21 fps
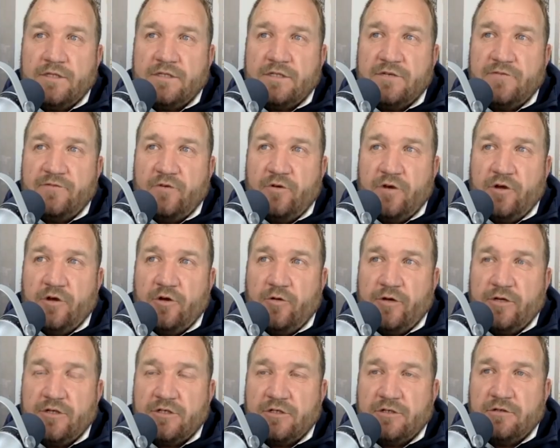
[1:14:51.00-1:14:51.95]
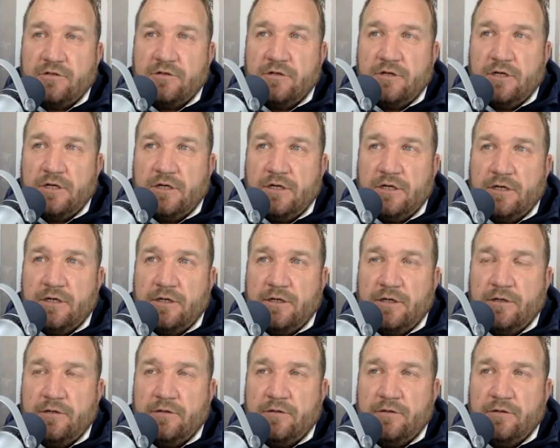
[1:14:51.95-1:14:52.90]
a very good question
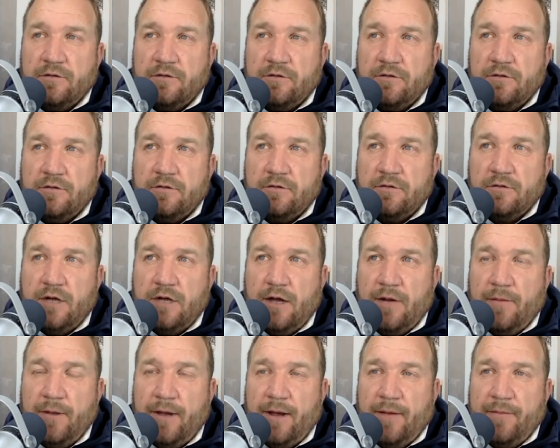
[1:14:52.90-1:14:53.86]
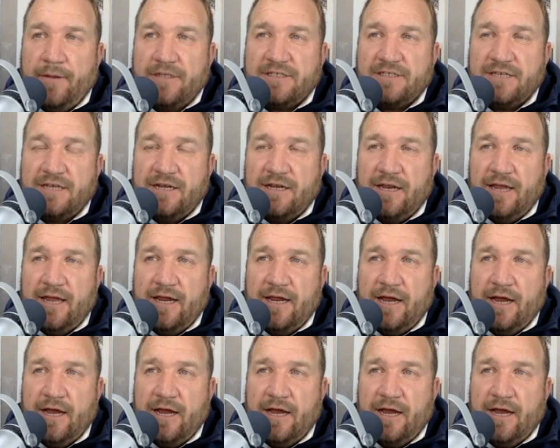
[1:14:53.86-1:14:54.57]
uh I must say, late.